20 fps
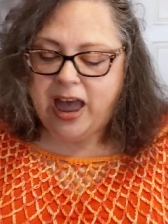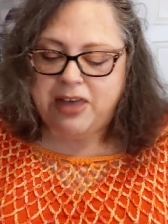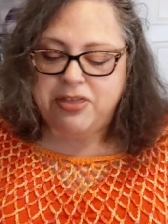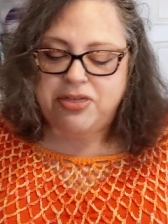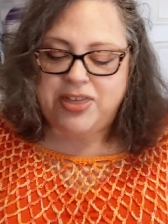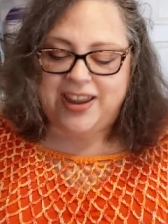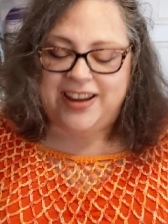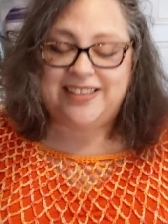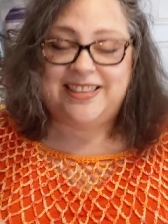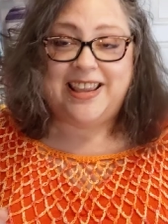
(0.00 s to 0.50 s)
I
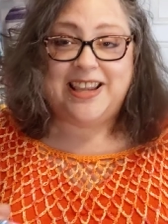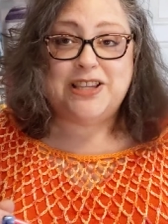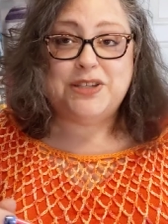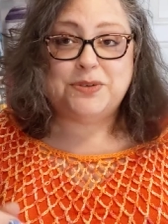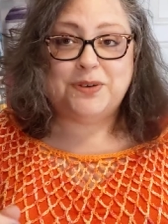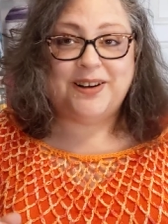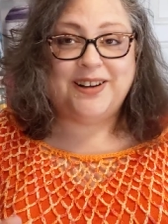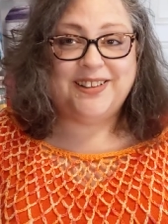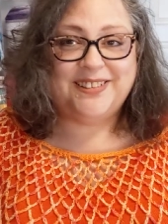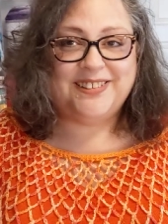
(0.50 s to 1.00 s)
think
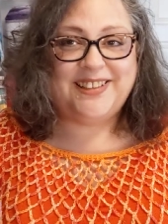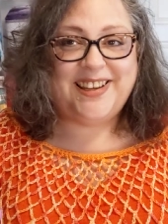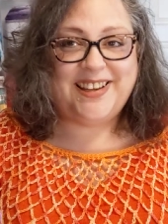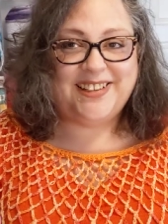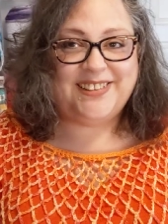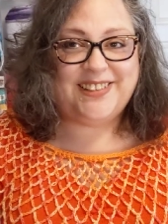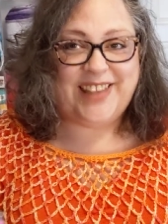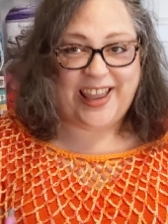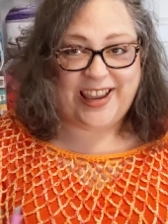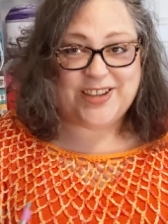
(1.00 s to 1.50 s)
these were a
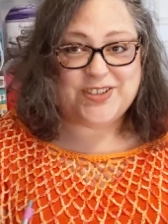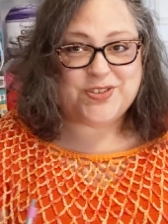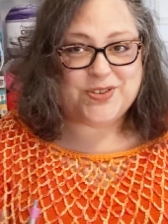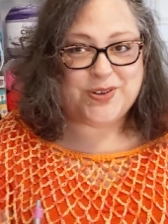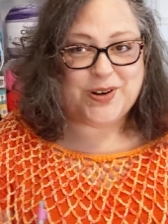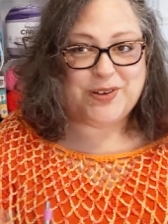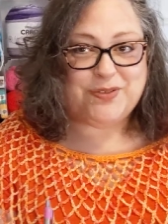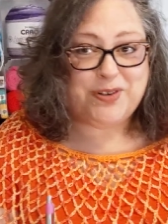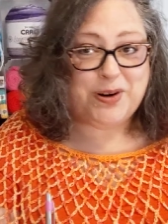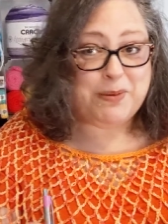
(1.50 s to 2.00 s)
little
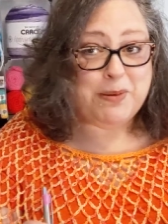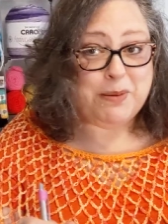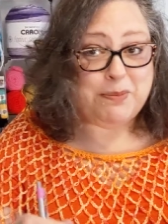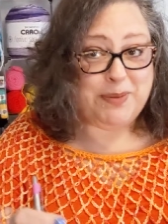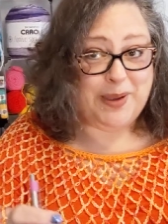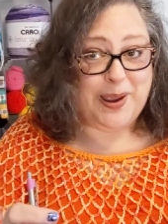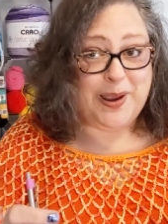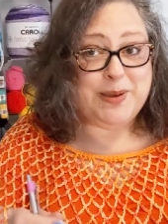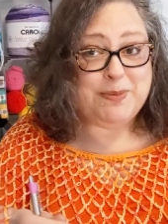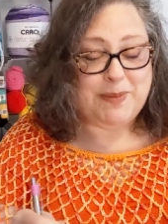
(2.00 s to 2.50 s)
extra from a
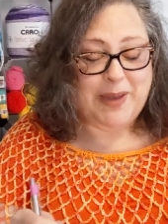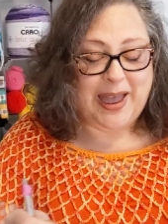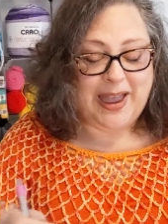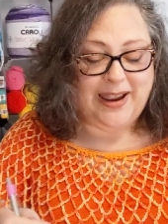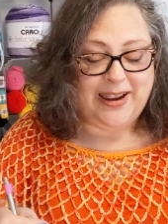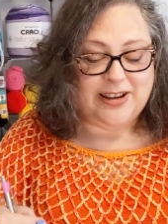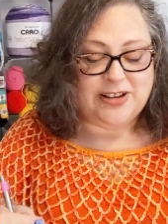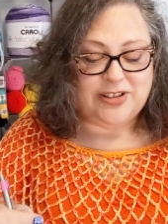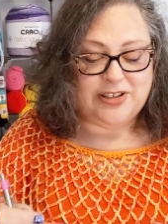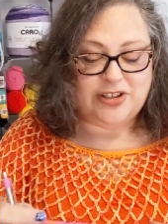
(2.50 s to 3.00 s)
pink
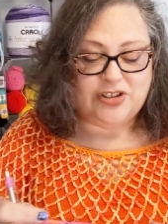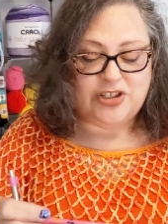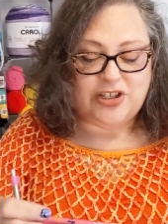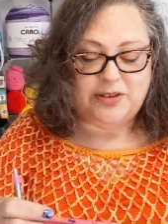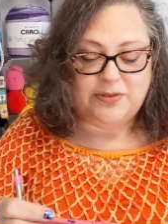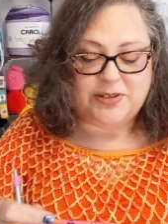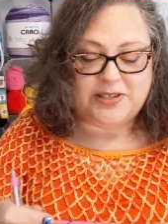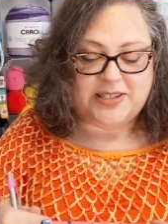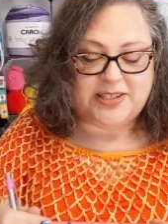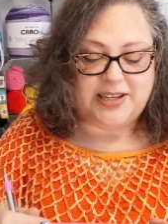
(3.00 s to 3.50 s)
package that
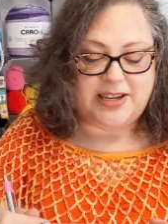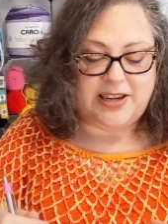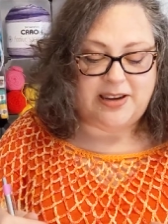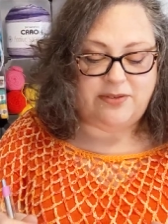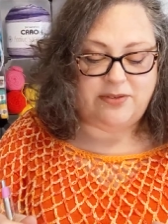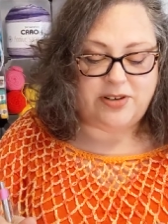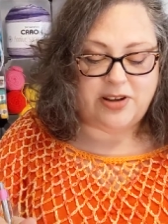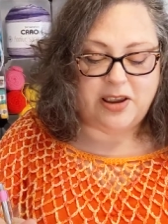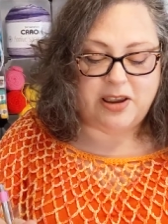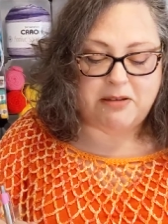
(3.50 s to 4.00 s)
she
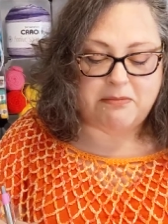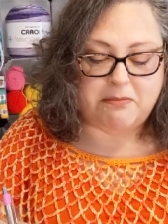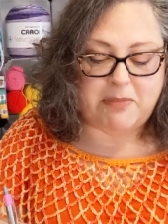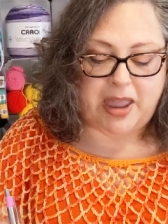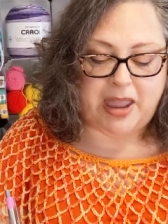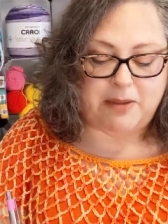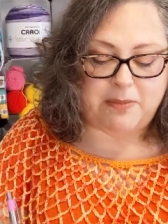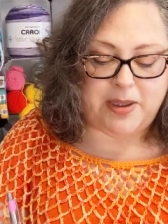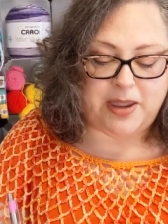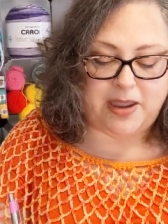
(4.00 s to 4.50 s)
received,
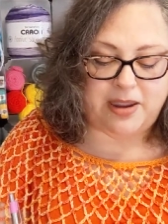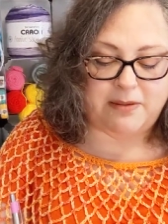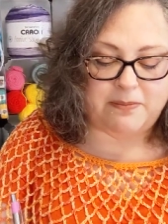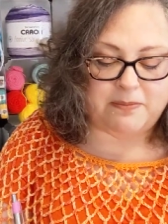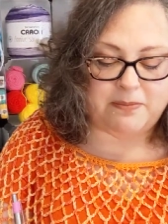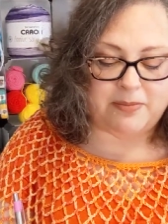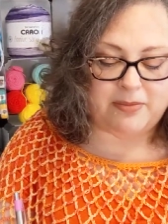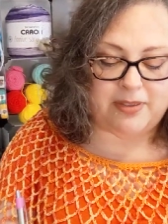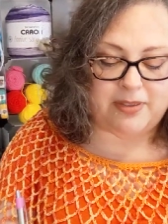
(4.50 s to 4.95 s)
maybe.